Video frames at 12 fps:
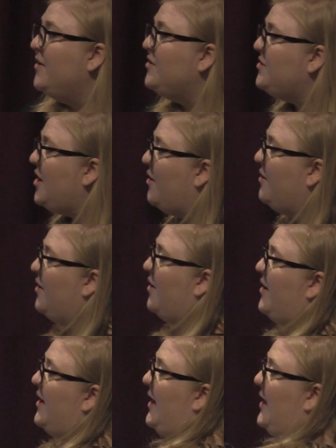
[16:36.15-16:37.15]
So
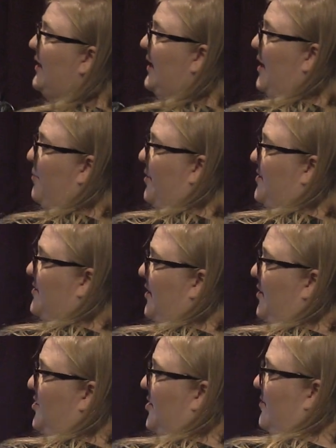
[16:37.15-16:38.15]
in keyword
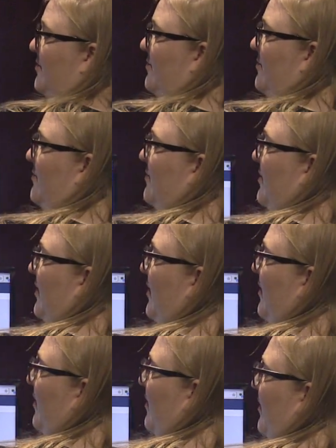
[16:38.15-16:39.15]
search,
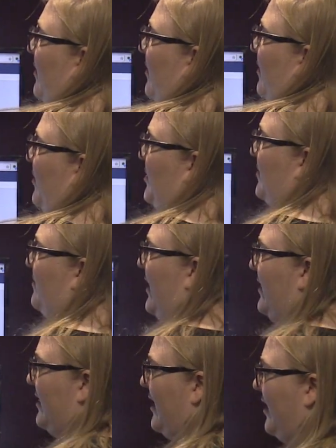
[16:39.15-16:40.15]
which is
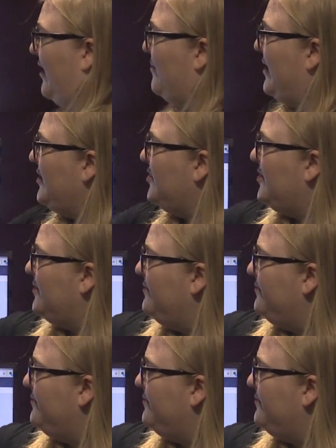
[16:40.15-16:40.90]
right there, Mitch.